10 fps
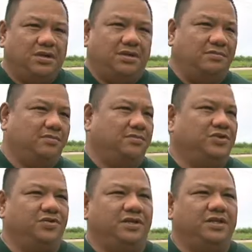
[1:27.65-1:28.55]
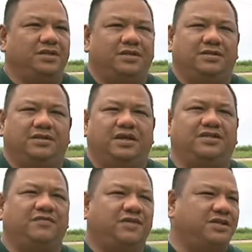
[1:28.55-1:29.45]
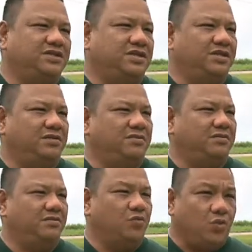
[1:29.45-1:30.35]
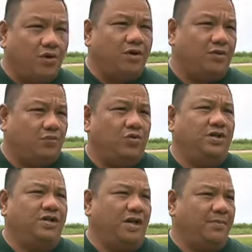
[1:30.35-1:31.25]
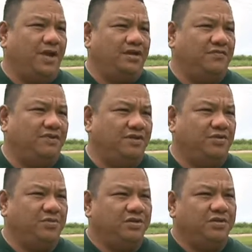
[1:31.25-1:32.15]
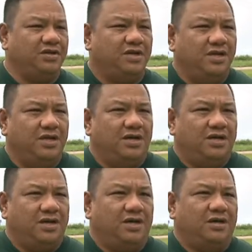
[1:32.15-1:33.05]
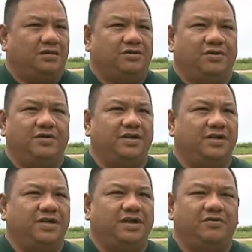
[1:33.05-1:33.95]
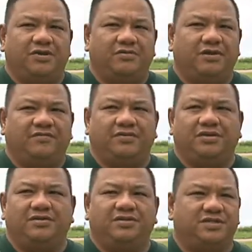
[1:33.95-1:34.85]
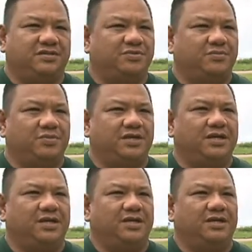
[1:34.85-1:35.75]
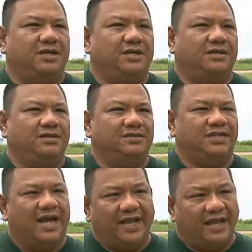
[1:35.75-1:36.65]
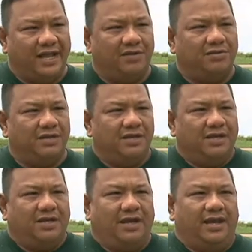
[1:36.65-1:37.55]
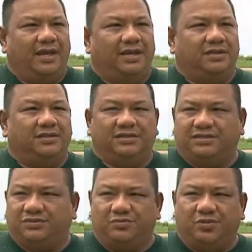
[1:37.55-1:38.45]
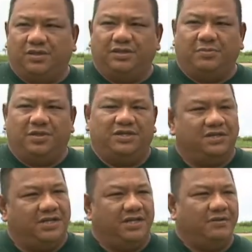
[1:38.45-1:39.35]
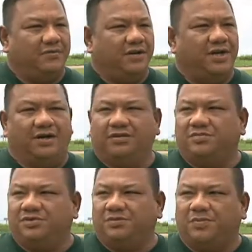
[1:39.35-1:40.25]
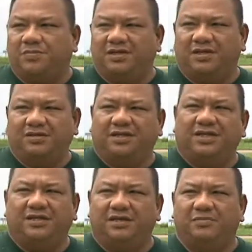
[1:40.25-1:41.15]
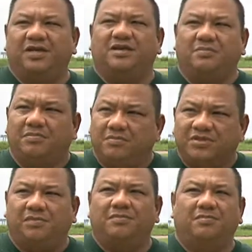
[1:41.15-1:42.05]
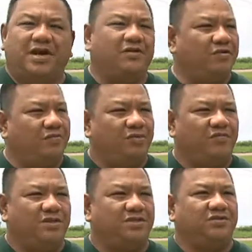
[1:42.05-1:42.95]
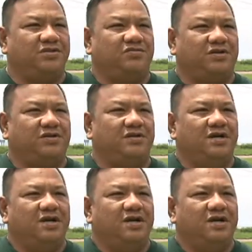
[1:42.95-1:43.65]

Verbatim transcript: um, doing the activities that were at one time active in the community. Uh, currently now, year after year, it seems to be uh, dying out and it's the place is getting run down. You know, uh, they're making some minor improvements to the structure,